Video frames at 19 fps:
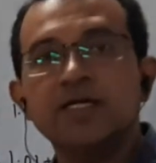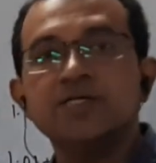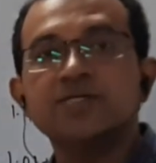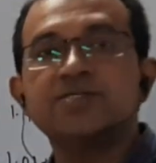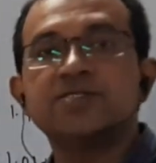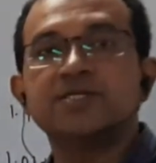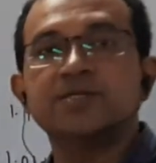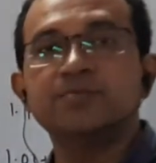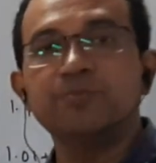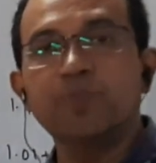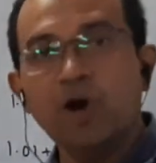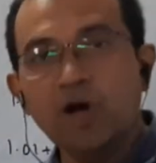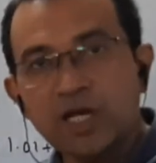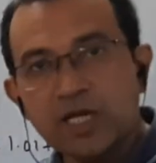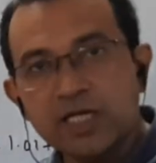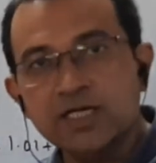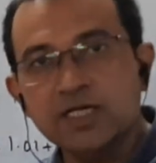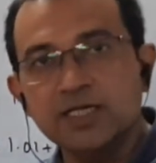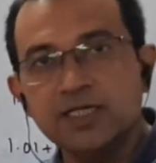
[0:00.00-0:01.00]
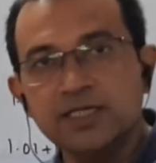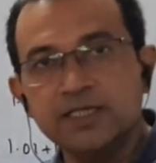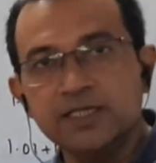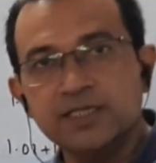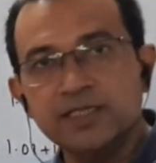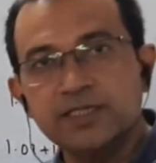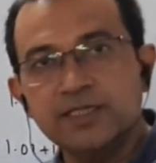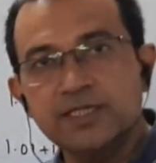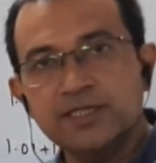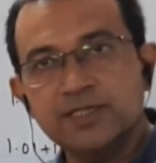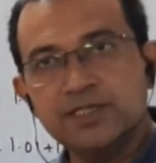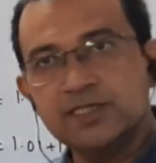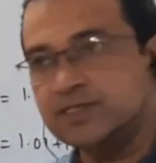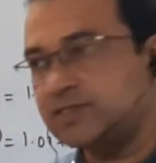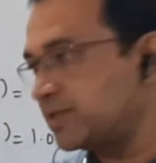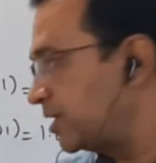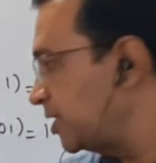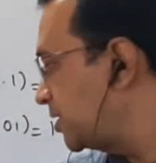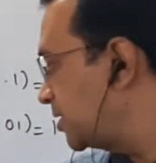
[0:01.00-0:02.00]
Symbolically, it
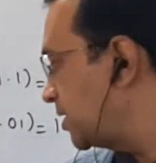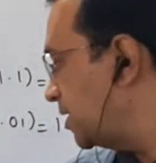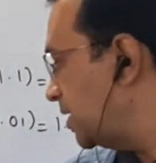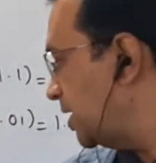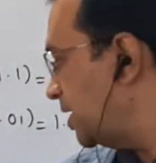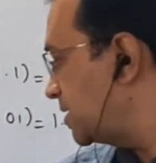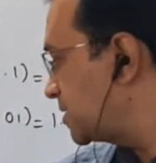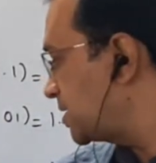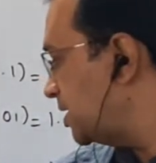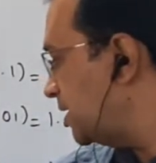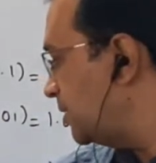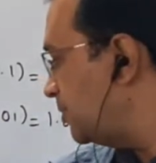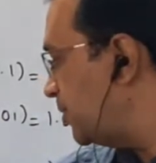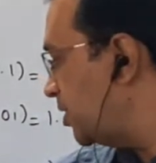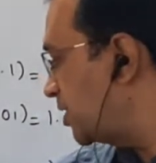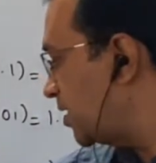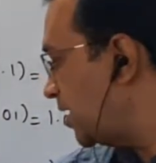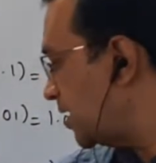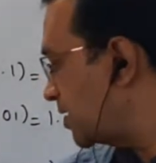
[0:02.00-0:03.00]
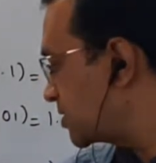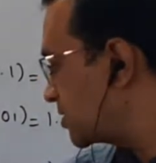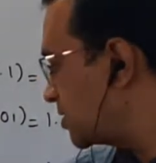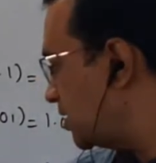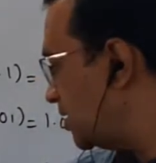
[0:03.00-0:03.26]
is written as limit x